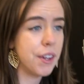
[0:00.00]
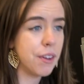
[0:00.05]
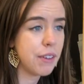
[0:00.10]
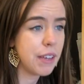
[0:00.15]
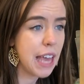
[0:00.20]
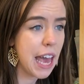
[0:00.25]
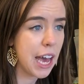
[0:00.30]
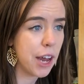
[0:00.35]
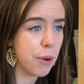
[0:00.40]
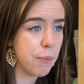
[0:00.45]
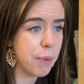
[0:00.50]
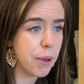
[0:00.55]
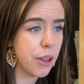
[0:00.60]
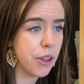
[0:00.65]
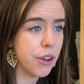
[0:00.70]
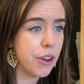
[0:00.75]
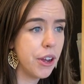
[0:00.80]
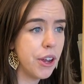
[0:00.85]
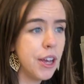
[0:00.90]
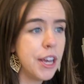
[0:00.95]
little
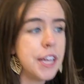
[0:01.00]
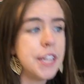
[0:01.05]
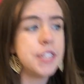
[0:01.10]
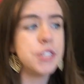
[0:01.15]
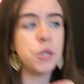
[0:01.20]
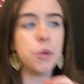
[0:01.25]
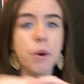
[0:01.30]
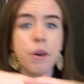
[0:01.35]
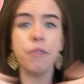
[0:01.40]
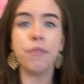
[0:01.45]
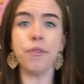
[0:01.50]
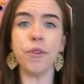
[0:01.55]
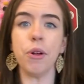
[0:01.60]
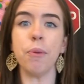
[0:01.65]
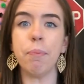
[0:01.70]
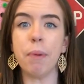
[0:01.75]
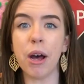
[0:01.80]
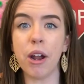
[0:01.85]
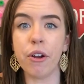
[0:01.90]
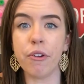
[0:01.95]
caterpillar to a full
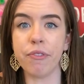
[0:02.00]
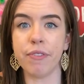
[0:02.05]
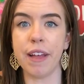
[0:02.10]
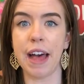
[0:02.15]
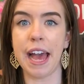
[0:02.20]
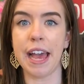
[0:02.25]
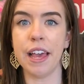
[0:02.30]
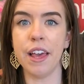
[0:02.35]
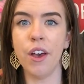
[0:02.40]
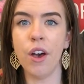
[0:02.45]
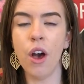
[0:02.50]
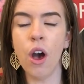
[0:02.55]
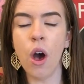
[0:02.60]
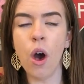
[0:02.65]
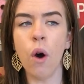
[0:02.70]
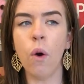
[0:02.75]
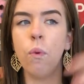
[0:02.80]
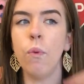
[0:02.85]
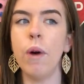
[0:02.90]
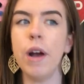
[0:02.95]
butterfly?
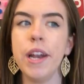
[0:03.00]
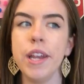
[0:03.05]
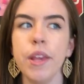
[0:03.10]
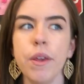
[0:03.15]
What do